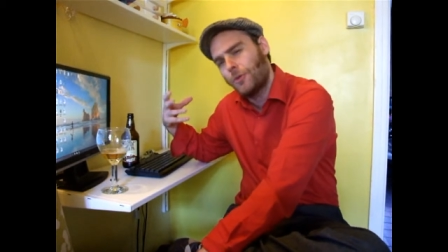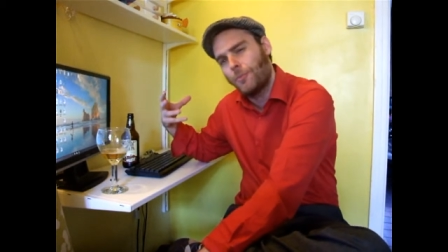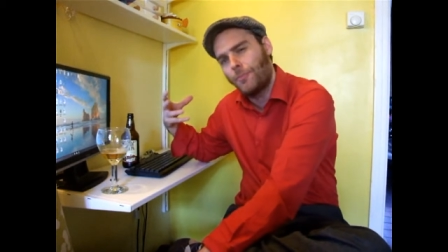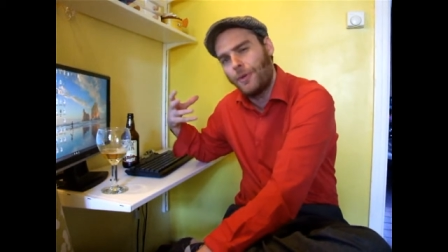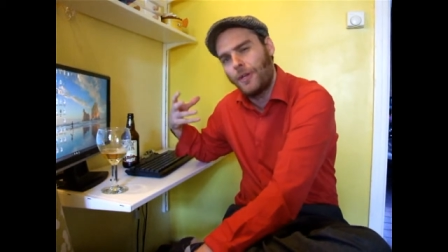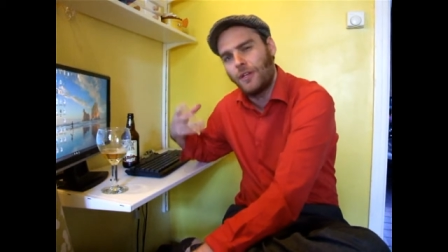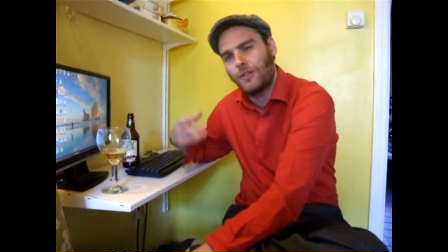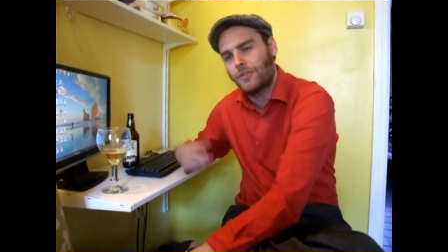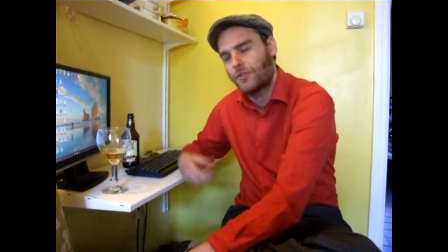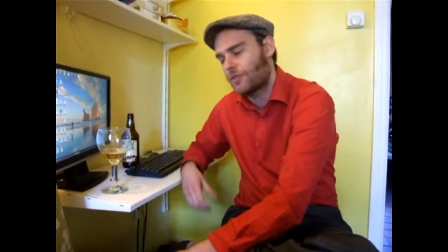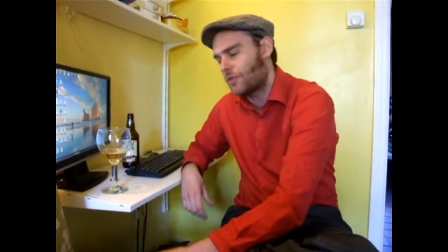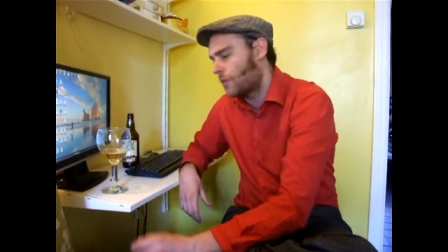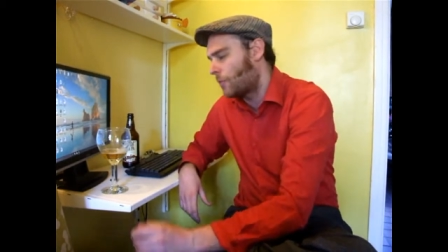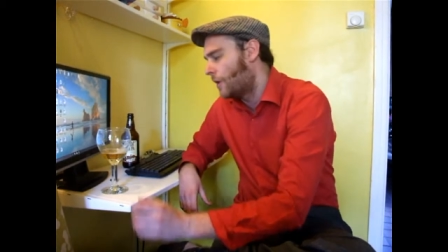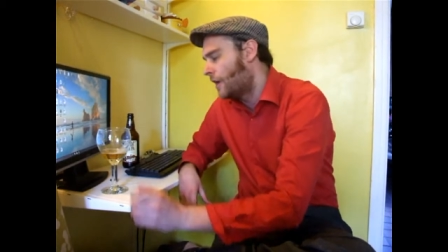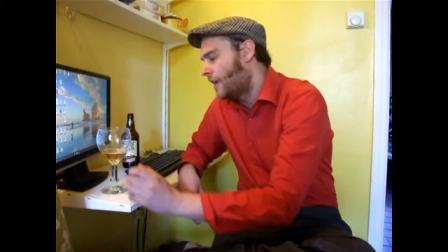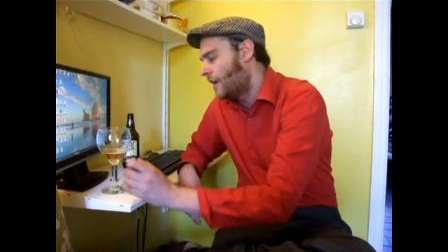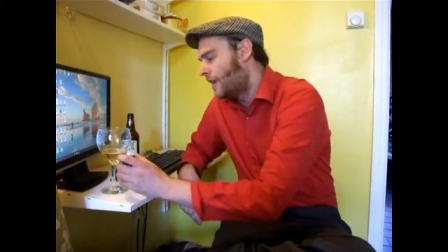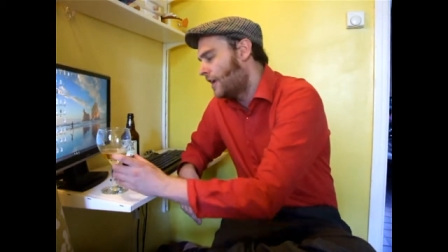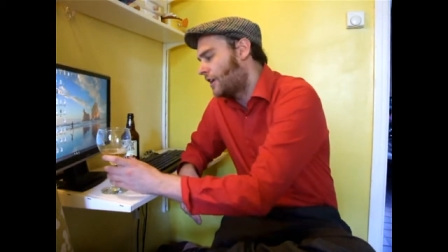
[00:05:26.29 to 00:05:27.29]
pierce through.
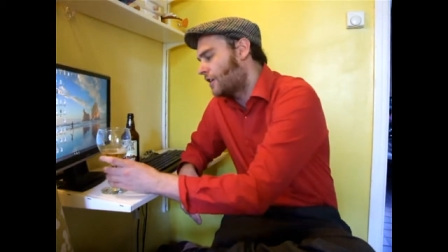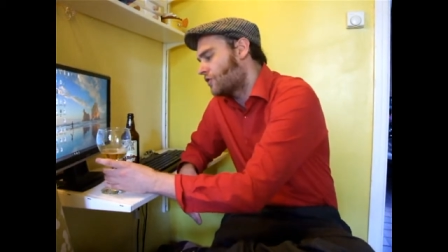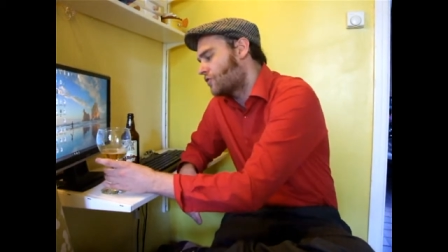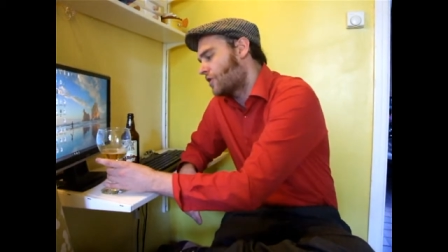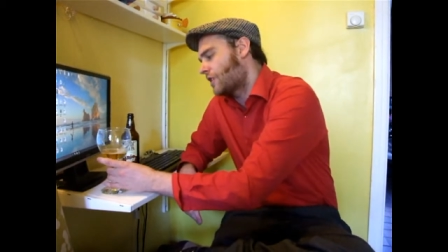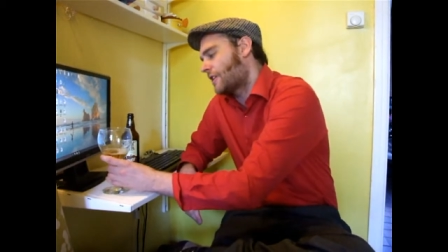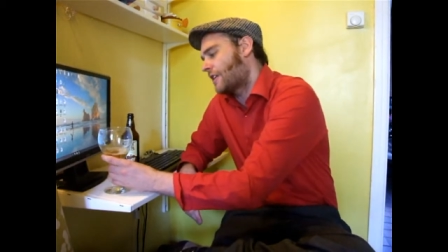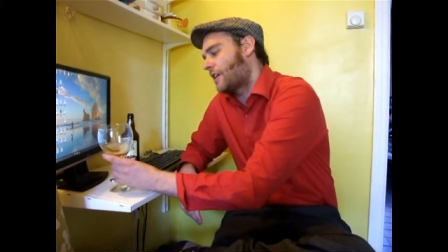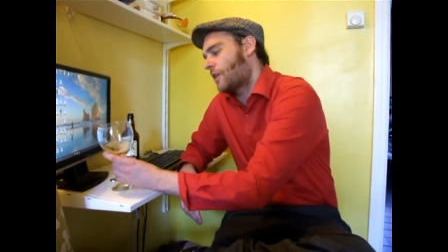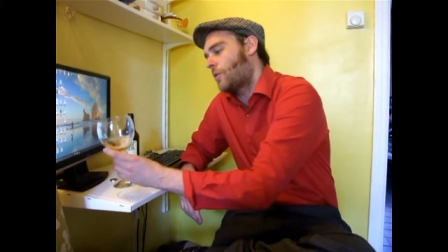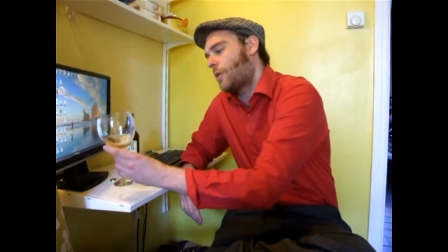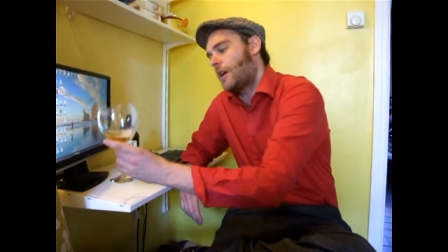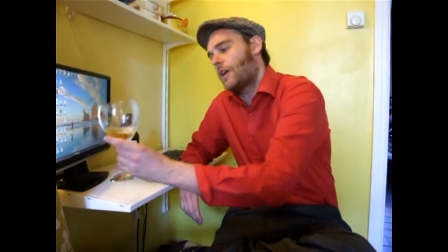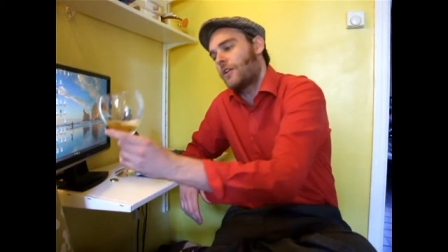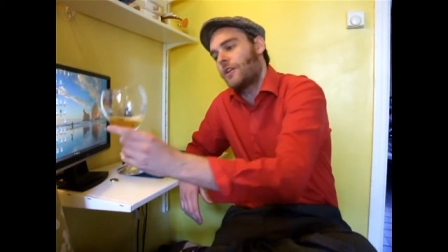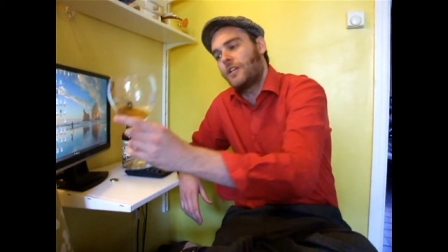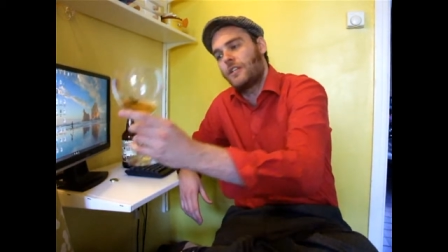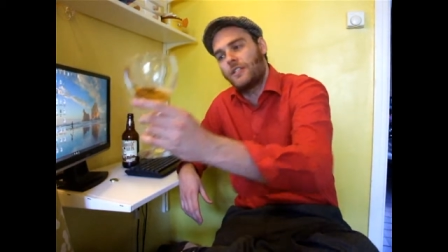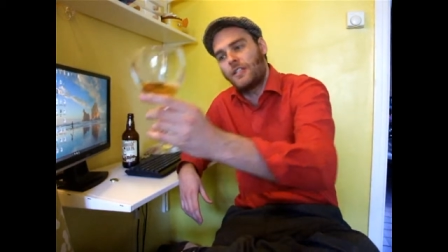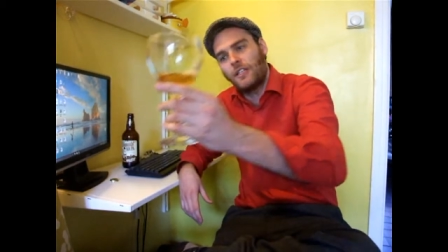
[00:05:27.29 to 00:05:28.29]
You can drink that quite,
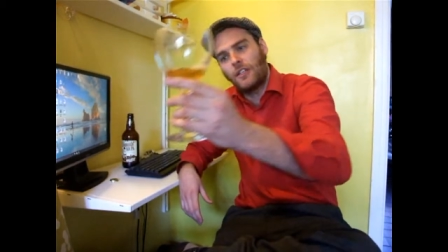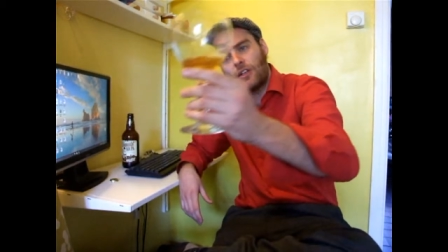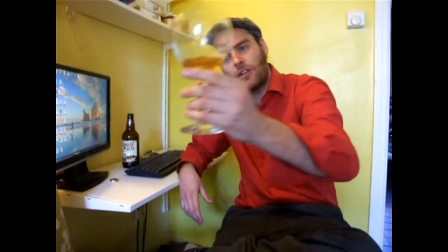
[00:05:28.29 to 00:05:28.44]
you can see the